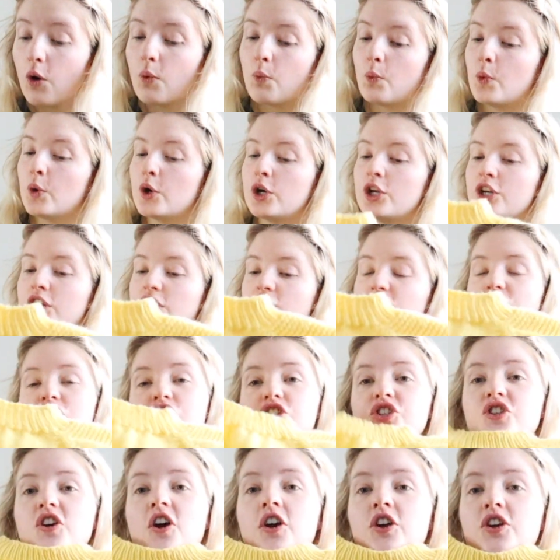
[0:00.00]
would
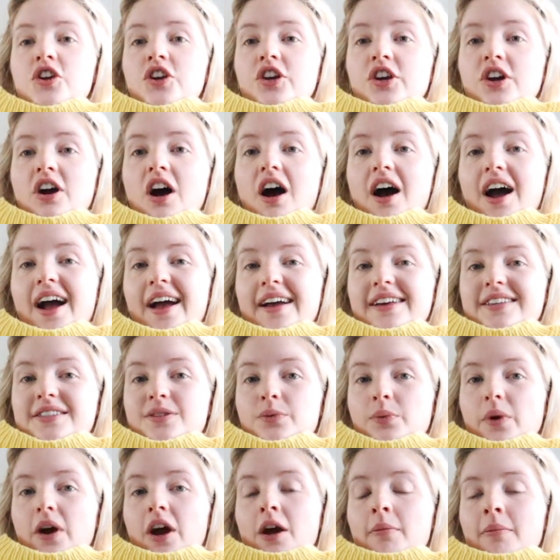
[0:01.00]
show you guys
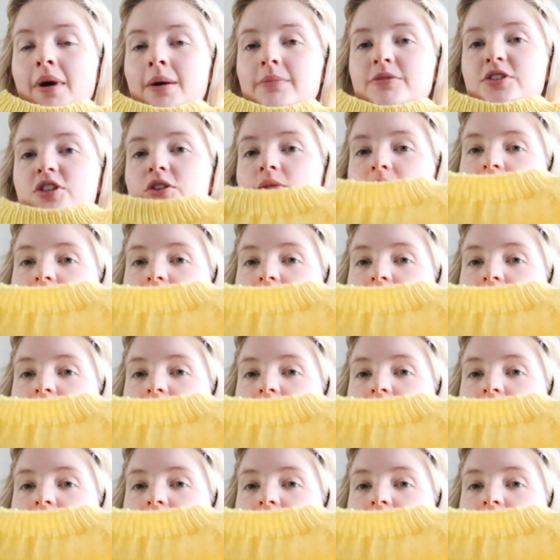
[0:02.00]
where I'm up to.